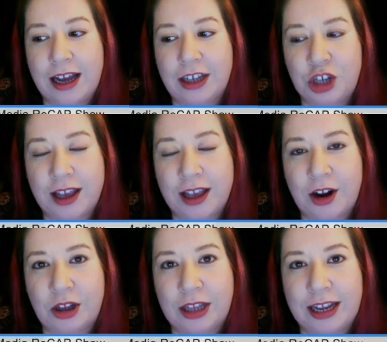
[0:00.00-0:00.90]
check out
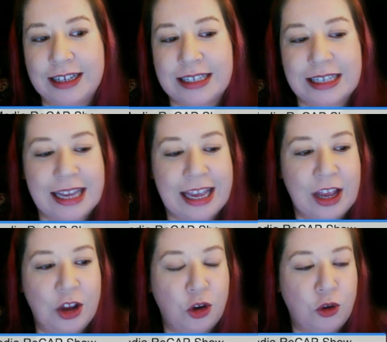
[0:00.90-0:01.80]
our latest
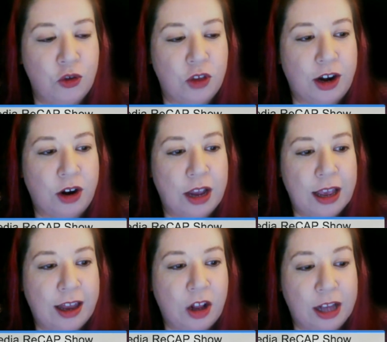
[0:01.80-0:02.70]
e-newsletter,
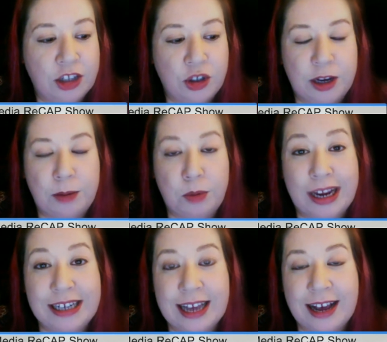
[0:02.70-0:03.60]
and you'll actually get a
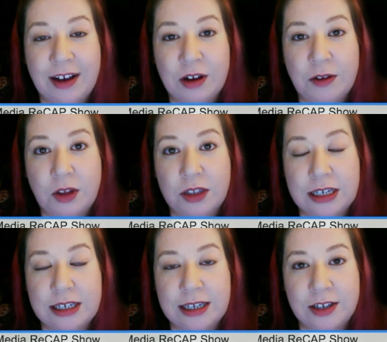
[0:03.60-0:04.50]
breakdown of all the
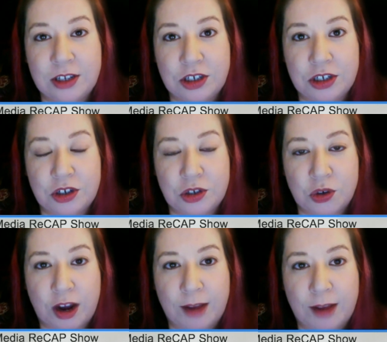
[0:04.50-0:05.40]
details I just
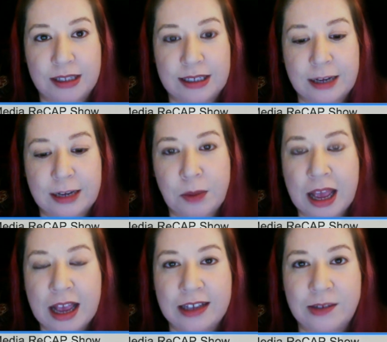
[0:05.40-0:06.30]
described in the tip,
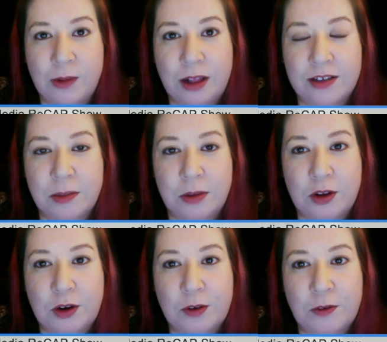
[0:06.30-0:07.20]
as well as some
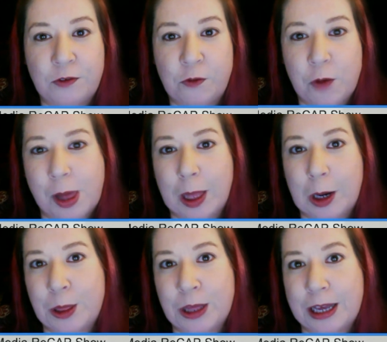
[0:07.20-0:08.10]
other fun
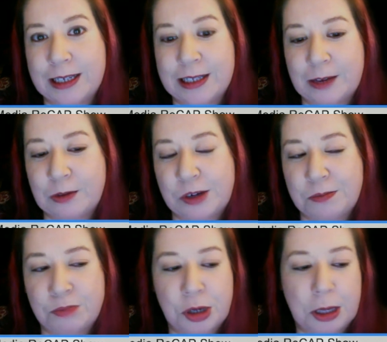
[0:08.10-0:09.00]
little things that we
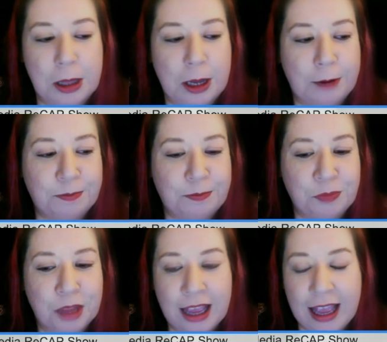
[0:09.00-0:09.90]
put in there.
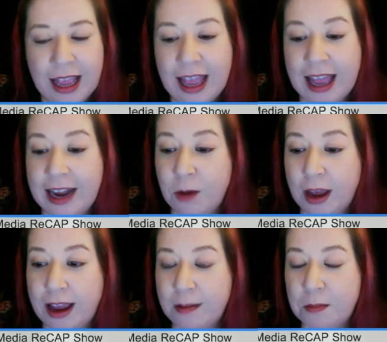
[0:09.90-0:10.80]

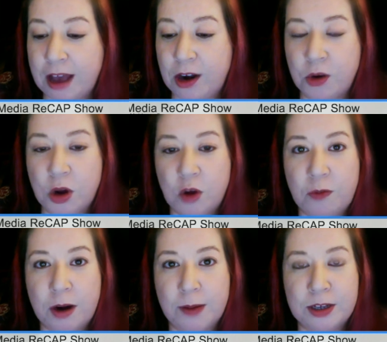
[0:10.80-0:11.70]
Anyway, I don't know if
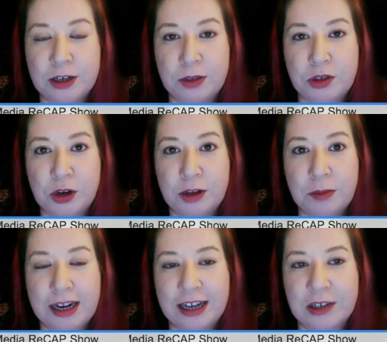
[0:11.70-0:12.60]
Barb's going to be joining
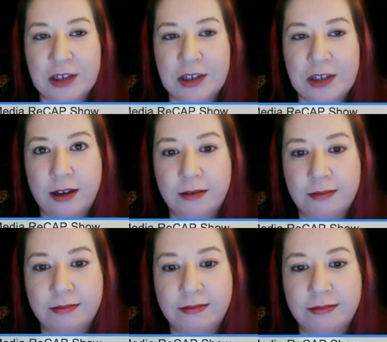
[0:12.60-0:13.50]
me next week.